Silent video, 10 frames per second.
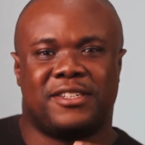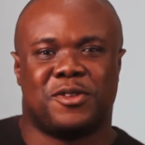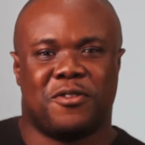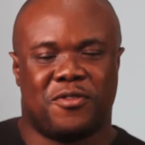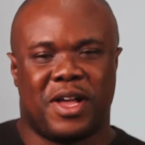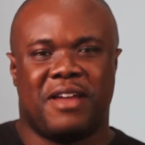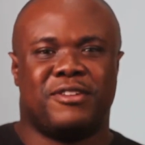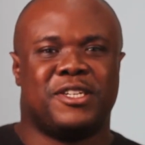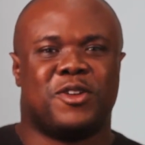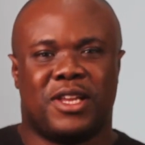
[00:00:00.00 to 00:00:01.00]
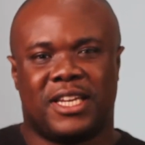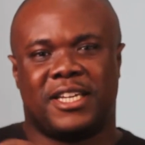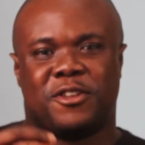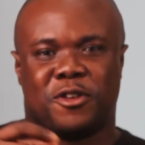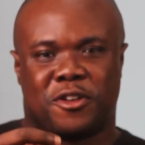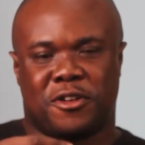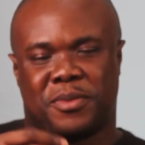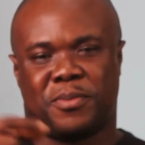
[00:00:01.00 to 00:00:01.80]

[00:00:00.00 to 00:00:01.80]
So for every dollar, you're going to be